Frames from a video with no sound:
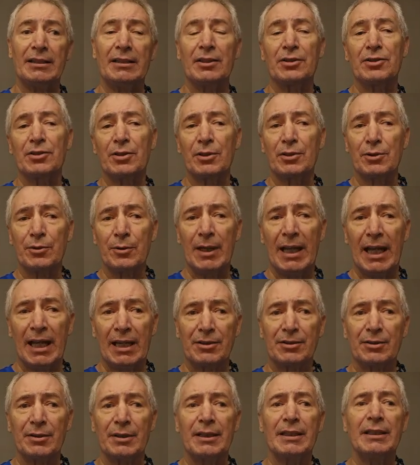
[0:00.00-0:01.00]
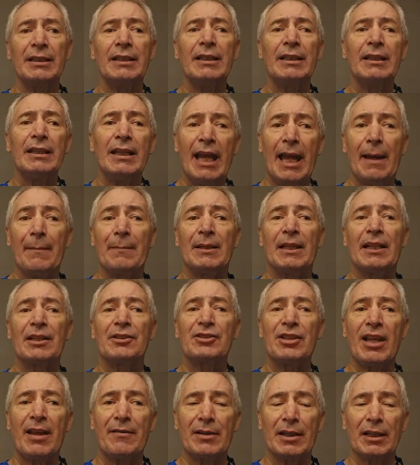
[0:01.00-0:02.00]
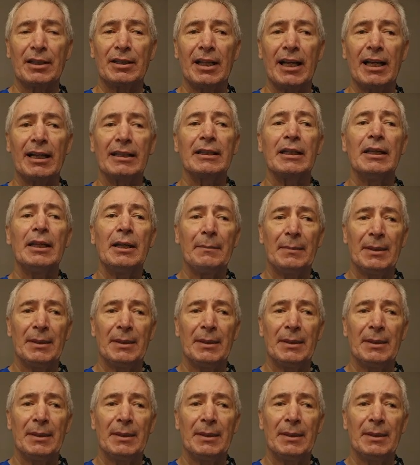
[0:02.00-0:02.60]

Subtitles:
The surgery actually happened at 7 o'clock.